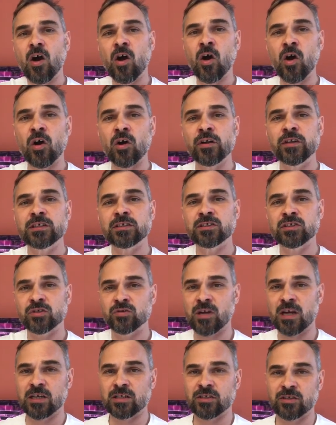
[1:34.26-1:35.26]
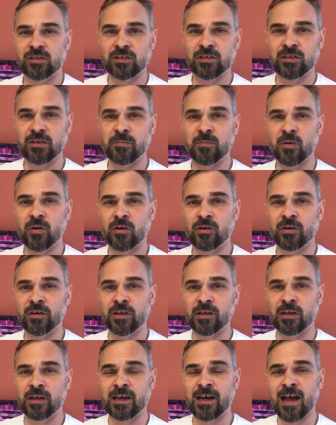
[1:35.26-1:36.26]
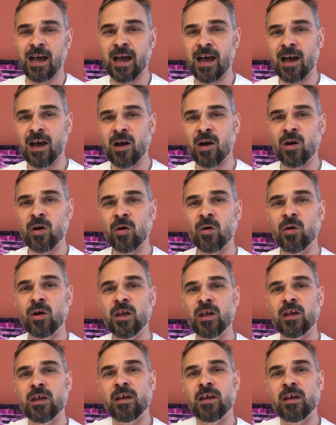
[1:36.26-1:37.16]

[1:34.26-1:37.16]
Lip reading: all the structure in the body, how,